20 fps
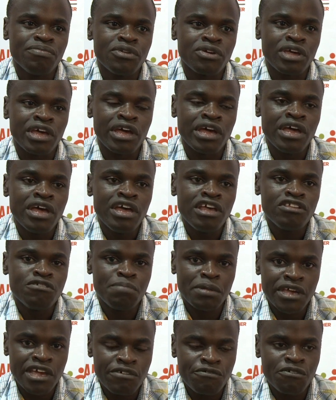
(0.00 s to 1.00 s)
Okay,
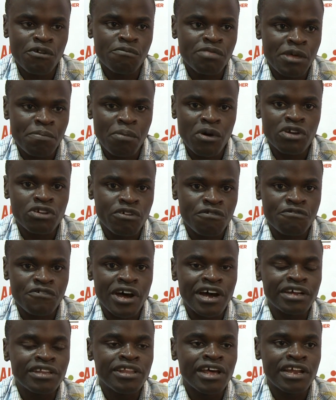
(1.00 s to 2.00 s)
speaking from the point of
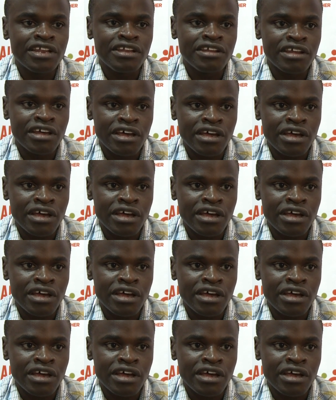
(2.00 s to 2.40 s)
fact that